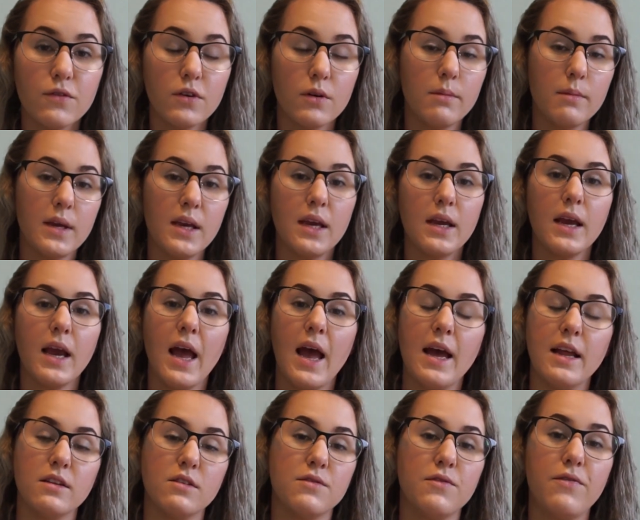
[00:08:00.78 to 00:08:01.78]
for me,
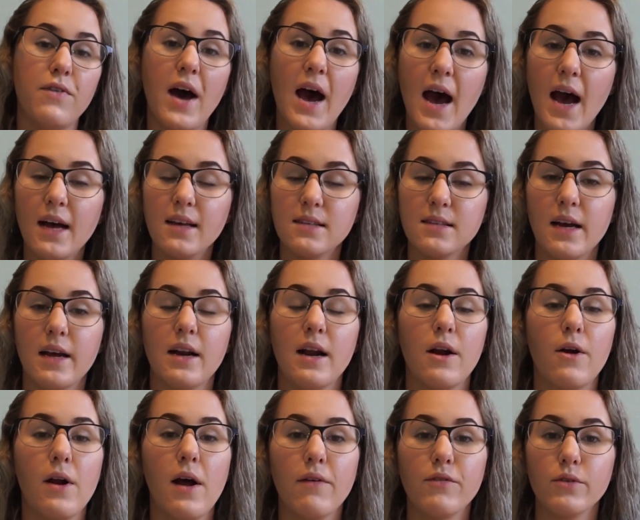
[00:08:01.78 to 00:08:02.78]
it's fast, and I
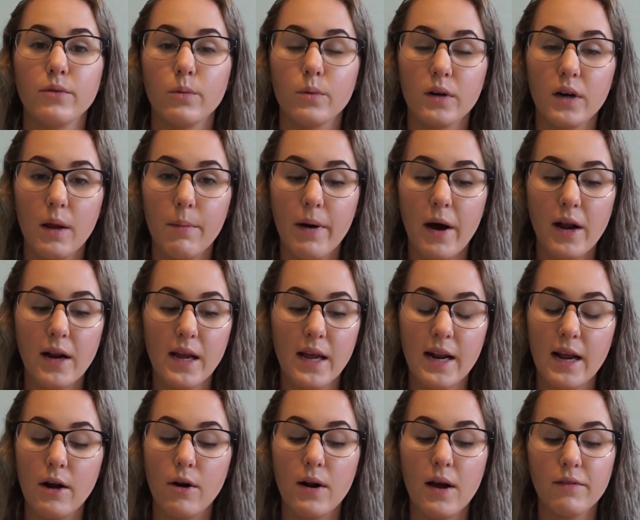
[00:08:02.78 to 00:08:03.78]
don't have to worry about it,
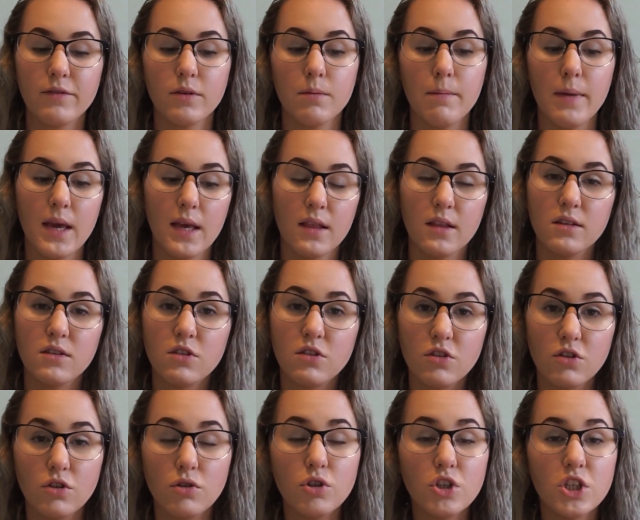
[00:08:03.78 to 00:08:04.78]
and I don't have to make this
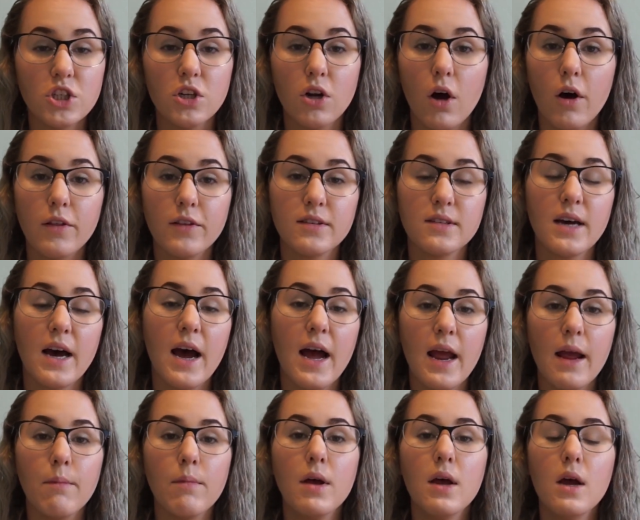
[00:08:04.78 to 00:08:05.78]
solution all the
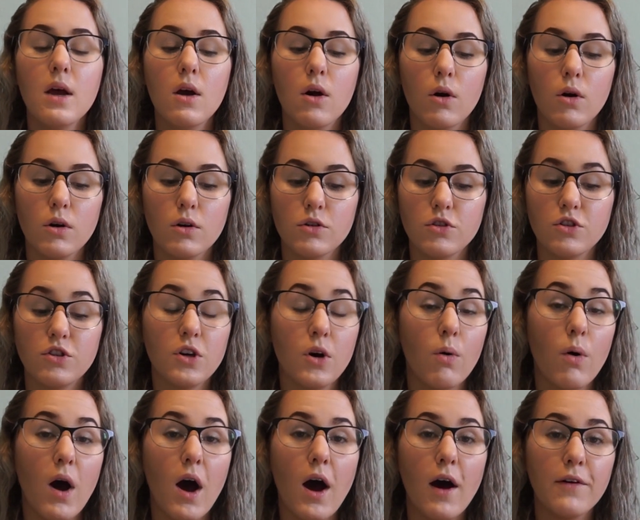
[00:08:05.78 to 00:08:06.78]
time or
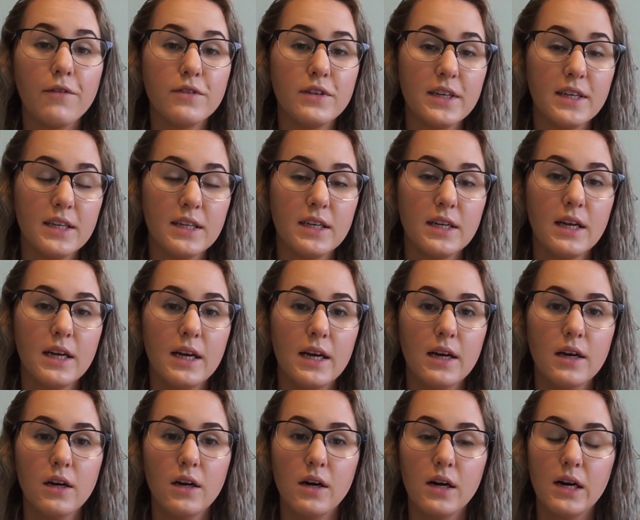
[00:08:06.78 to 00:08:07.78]
so often,
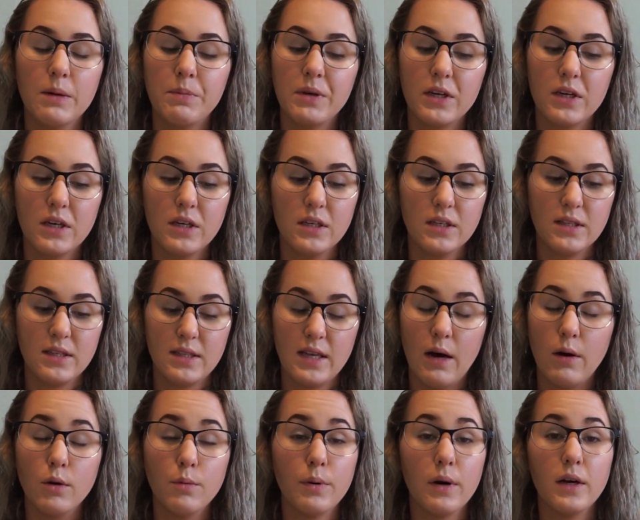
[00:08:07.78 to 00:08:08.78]
because
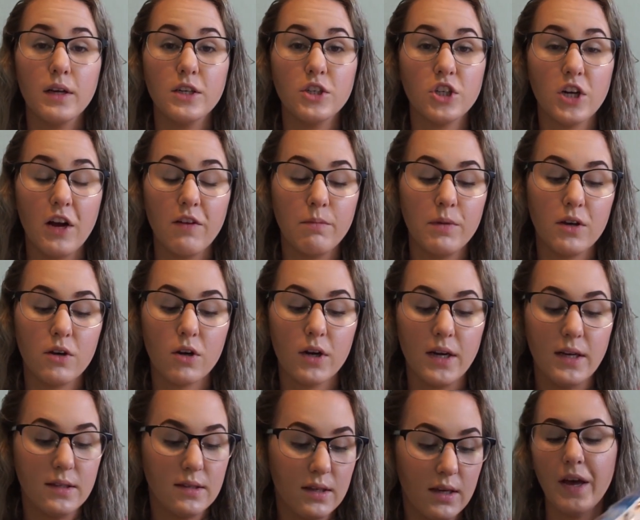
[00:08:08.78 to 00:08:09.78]
that would probably drive me
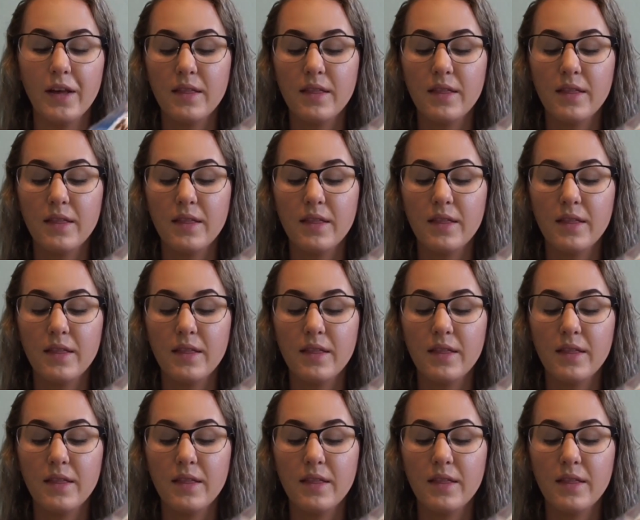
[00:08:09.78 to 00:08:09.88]
crazy.